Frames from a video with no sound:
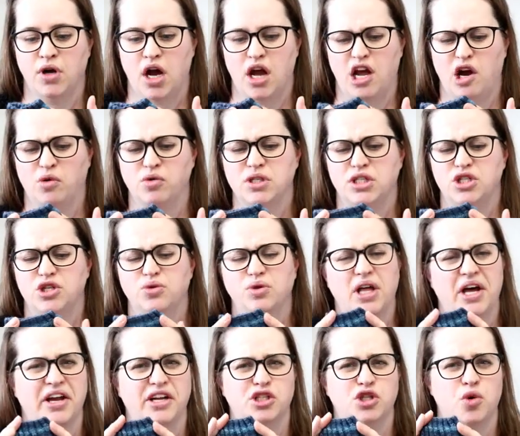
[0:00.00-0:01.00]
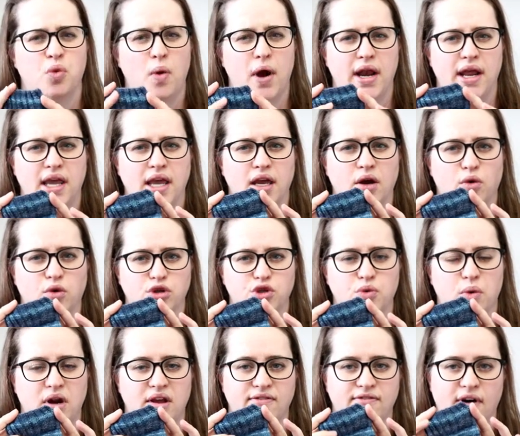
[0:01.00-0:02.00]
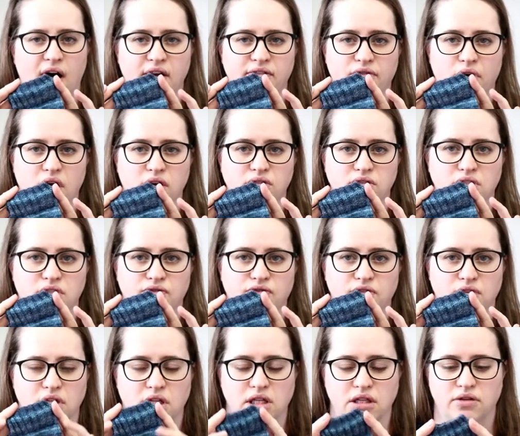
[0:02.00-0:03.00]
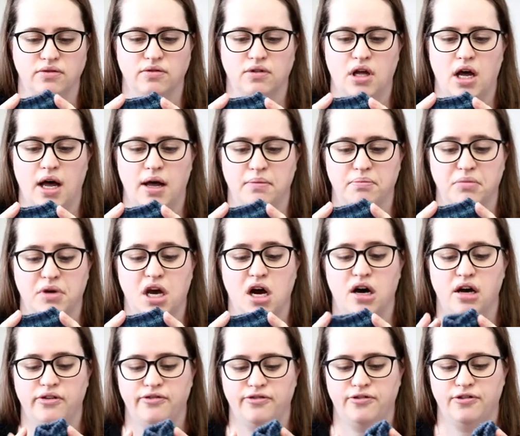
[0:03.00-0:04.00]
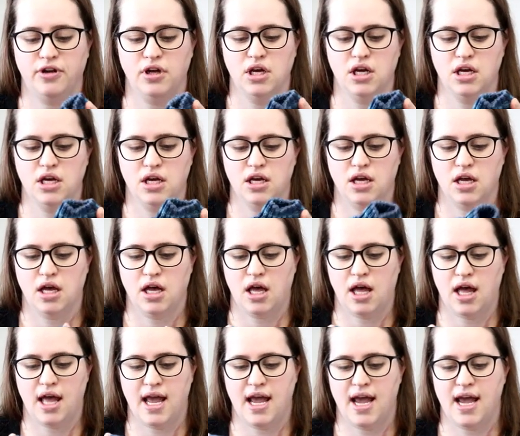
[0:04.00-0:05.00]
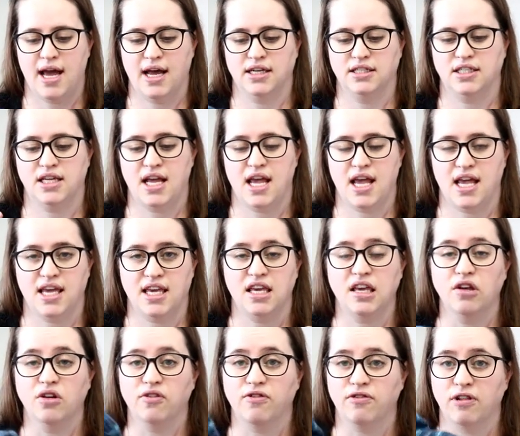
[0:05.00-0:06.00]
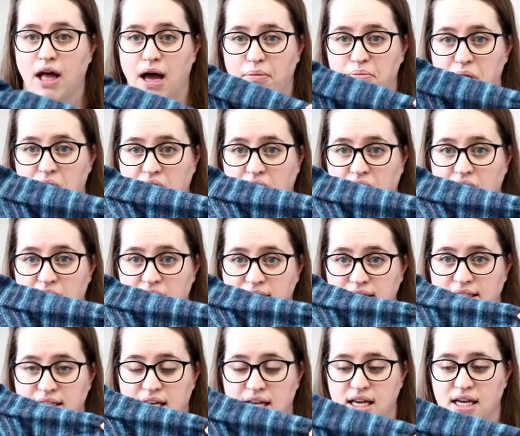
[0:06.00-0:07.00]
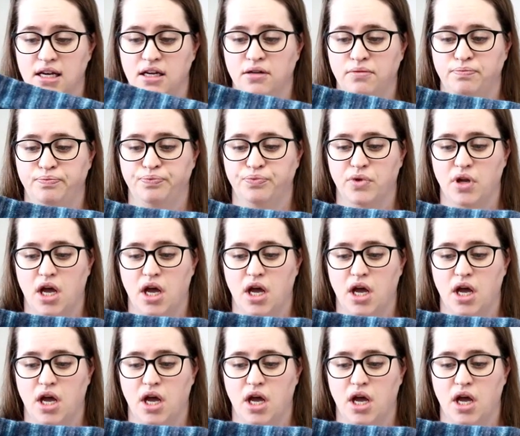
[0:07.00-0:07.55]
I always do like 20 or 25 rounds for the cuff, and a heel flap and gusset.